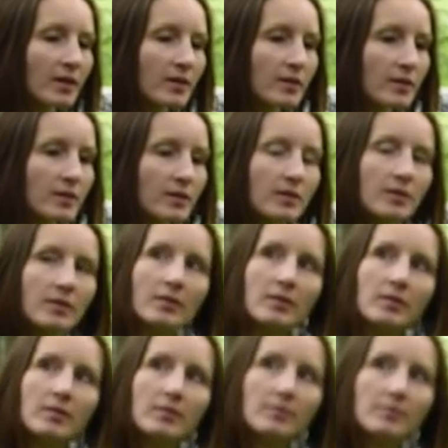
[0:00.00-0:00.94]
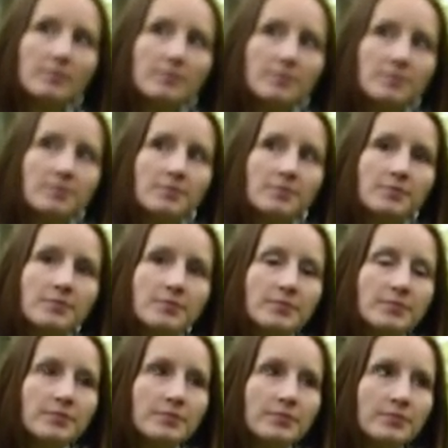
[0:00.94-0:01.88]

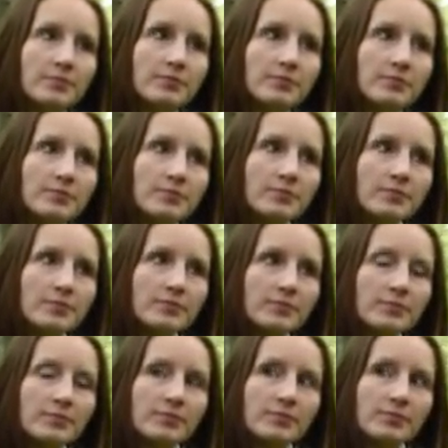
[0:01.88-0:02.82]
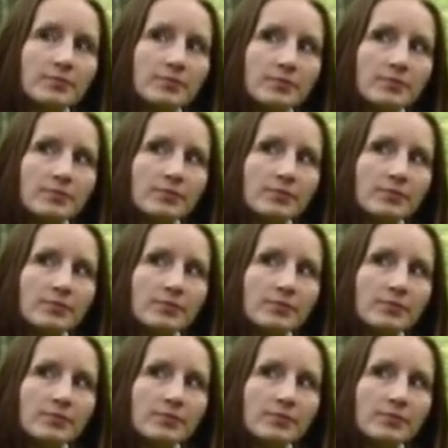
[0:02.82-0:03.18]
This person isn't speaking.